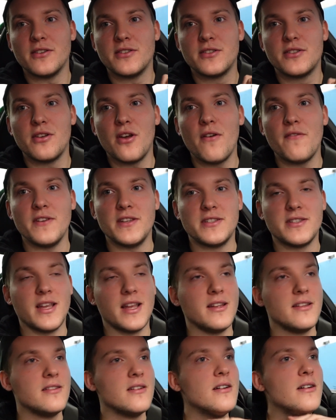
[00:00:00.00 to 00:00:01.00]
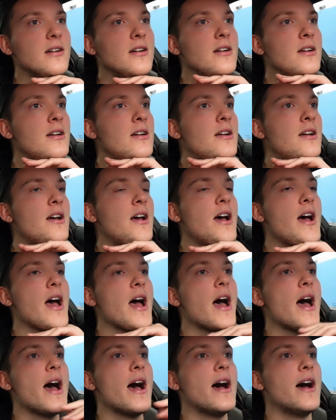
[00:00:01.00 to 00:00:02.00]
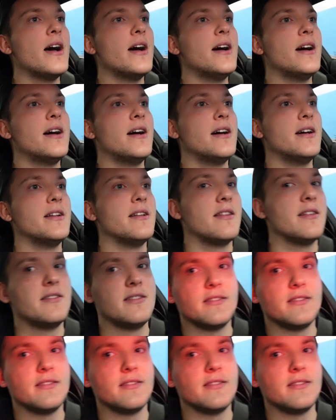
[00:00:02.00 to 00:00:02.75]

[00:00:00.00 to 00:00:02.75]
service center, and this